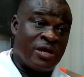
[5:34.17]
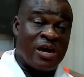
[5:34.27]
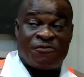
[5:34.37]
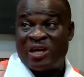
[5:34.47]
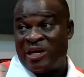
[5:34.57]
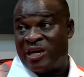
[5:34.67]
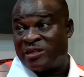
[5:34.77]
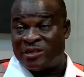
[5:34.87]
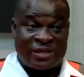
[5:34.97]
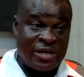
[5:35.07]
after the
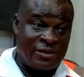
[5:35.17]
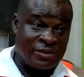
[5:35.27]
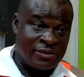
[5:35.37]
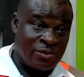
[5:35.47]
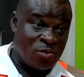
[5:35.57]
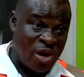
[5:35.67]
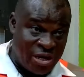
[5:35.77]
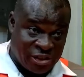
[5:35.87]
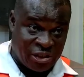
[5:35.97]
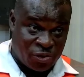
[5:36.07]
exercise. Where
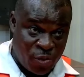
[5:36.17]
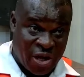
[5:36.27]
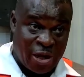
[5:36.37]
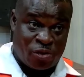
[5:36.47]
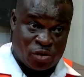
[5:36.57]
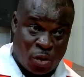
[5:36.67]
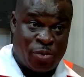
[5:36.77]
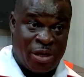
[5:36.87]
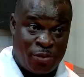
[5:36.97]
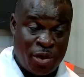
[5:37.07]
necessary, we can't stop
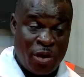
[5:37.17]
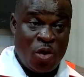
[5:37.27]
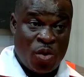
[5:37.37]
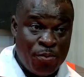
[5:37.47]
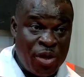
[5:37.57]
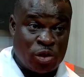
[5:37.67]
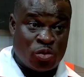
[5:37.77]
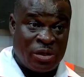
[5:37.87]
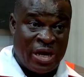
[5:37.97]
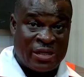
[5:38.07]
them. We make
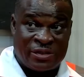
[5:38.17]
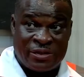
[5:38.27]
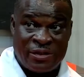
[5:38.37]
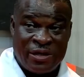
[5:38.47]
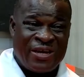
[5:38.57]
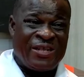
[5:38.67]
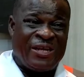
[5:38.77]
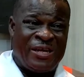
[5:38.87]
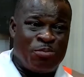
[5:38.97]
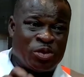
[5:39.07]
sure that they
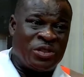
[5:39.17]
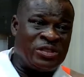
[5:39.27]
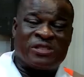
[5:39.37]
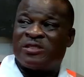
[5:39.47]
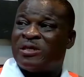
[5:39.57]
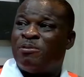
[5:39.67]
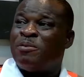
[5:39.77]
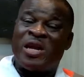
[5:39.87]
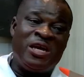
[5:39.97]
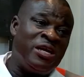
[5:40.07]
deposit some
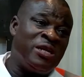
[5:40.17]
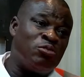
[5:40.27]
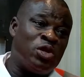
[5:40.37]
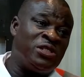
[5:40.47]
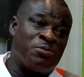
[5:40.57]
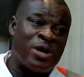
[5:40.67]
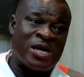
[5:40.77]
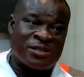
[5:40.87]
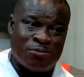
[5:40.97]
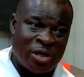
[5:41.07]
money in the municipal
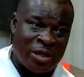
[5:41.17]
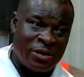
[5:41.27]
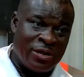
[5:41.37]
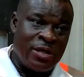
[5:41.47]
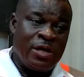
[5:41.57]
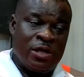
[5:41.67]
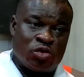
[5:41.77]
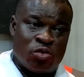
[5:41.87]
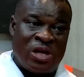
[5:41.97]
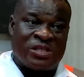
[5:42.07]
assembly
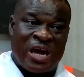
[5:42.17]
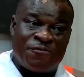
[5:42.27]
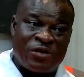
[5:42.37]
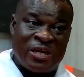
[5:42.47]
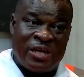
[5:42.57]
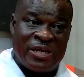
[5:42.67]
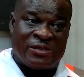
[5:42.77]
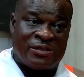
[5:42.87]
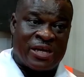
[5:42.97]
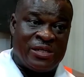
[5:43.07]
so that after the
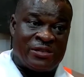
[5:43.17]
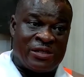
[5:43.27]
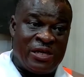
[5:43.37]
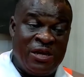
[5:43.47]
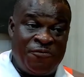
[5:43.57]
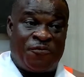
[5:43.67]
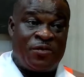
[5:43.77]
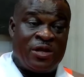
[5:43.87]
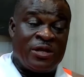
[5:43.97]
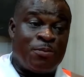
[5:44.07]
exercise, if
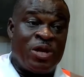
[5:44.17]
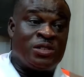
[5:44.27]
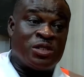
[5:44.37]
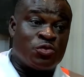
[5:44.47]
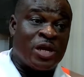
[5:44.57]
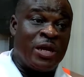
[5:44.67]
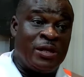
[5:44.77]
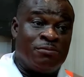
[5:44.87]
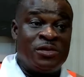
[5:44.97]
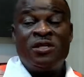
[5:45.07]
the place is
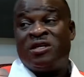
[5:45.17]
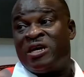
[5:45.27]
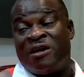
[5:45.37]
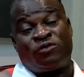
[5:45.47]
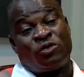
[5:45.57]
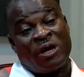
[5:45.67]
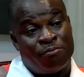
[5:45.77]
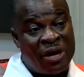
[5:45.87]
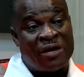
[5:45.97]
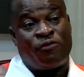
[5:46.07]
reclaimed, they have to
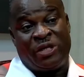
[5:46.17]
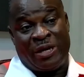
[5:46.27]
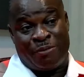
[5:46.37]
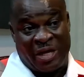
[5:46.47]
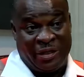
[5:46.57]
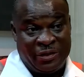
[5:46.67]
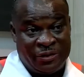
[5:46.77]
come back for their money.